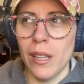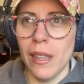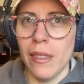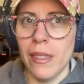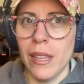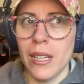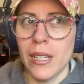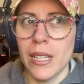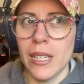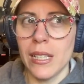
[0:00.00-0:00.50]
and
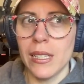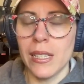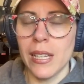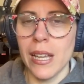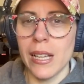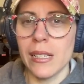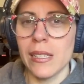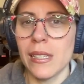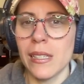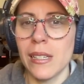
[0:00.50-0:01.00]
then he
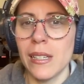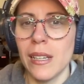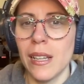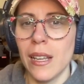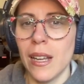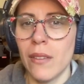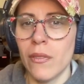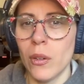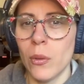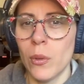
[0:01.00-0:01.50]
texted
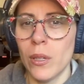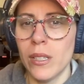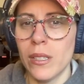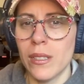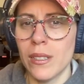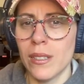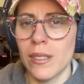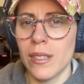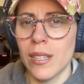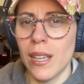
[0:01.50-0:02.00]
everyone
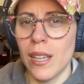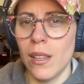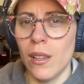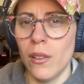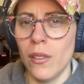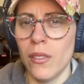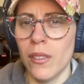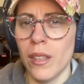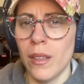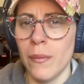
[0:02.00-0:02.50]
to
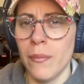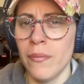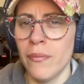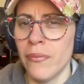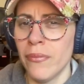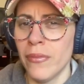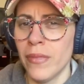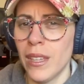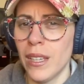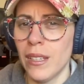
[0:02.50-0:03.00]
tell
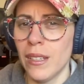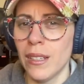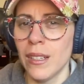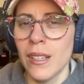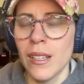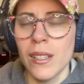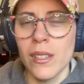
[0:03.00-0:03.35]
them that.